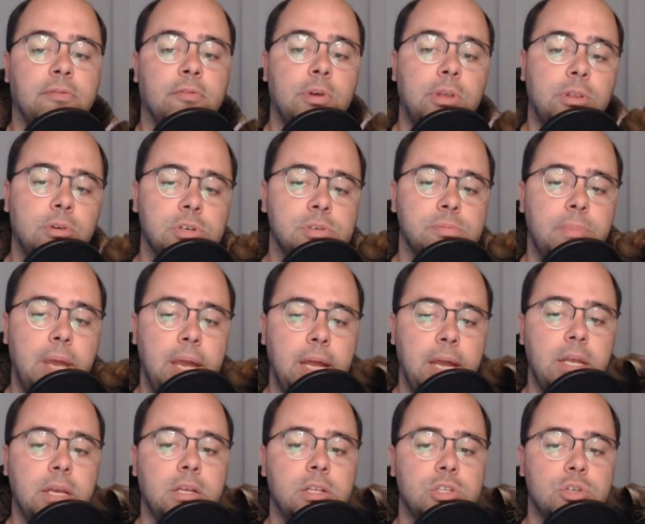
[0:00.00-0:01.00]
throws
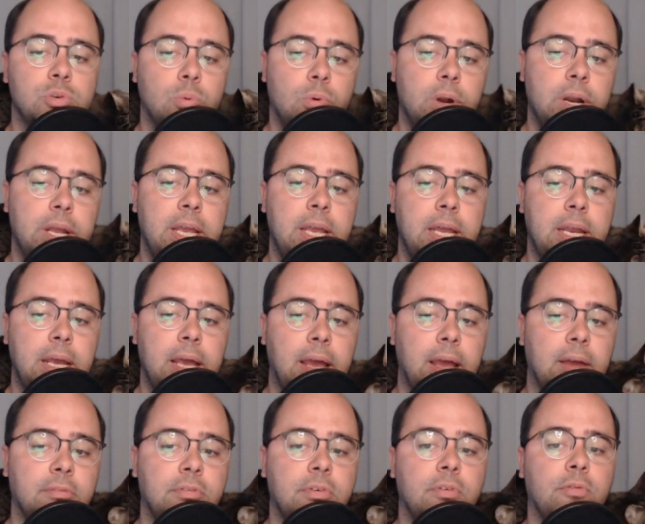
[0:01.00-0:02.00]
made,
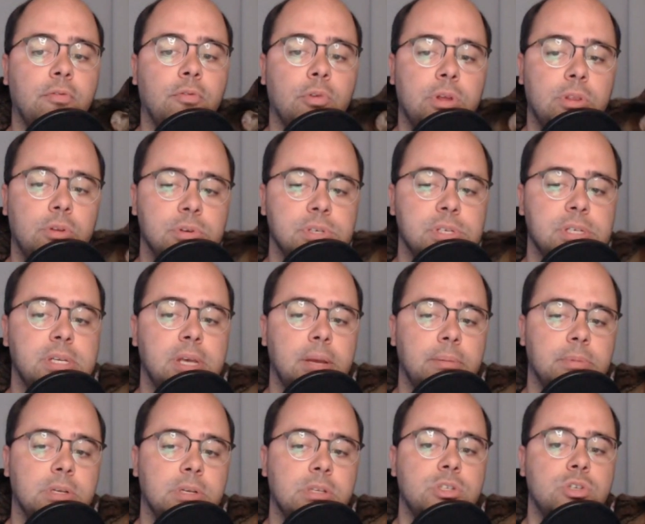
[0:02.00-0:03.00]
20.5. Free throws
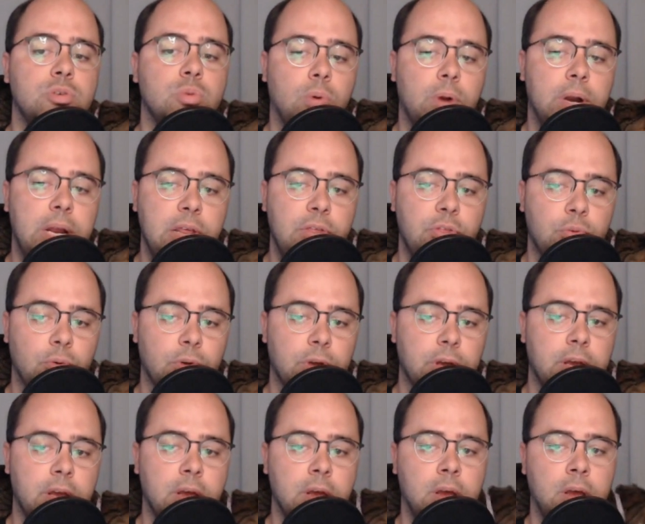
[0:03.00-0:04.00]
attempted,
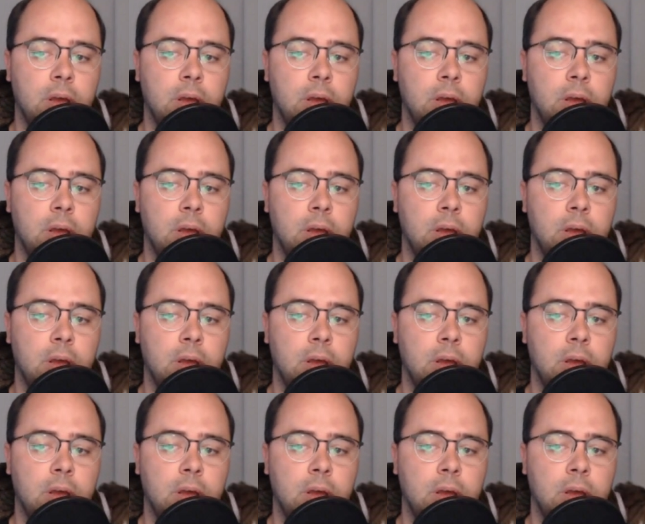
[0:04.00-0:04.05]
23.